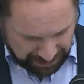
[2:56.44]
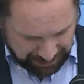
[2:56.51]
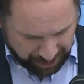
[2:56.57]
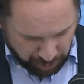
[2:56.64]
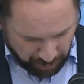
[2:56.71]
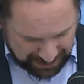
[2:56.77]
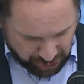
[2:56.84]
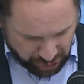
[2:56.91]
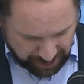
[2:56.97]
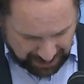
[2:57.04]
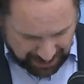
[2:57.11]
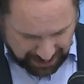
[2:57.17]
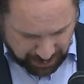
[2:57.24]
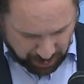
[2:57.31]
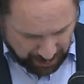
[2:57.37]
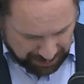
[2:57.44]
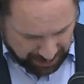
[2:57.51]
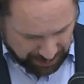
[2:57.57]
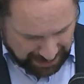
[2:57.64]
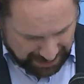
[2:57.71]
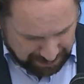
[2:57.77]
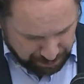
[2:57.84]
But the question is
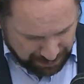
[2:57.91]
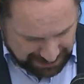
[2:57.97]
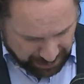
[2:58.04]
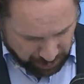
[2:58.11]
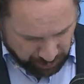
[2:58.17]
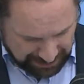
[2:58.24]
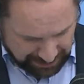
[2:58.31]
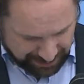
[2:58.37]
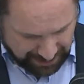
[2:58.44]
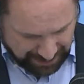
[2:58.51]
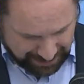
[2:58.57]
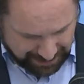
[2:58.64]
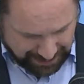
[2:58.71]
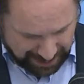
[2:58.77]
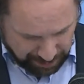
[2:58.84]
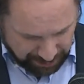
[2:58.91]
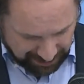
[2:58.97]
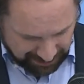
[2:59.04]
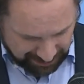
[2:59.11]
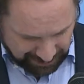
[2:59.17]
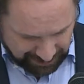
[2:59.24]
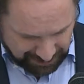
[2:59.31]
whether that building will stay stable